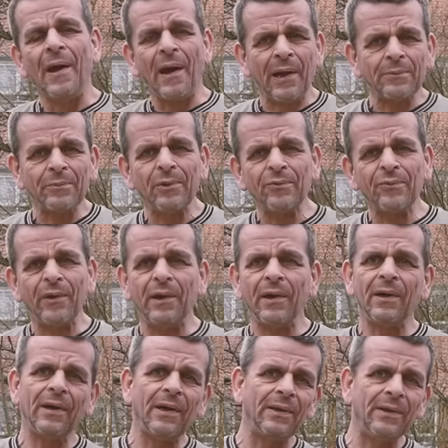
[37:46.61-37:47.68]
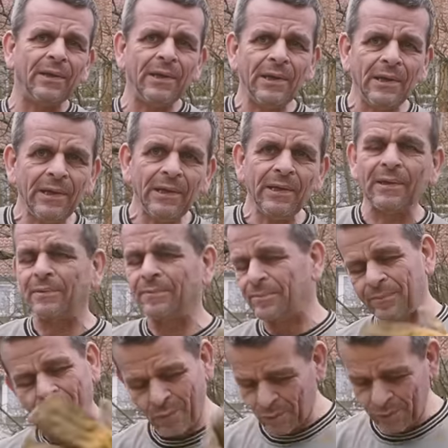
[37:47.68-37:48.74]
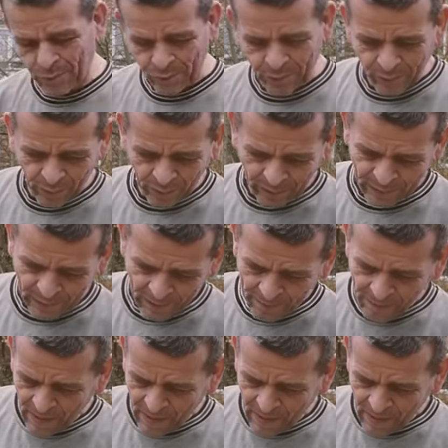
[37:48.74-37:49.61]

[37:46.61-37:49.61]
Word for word: atmosphere and the heat and all sorts of things.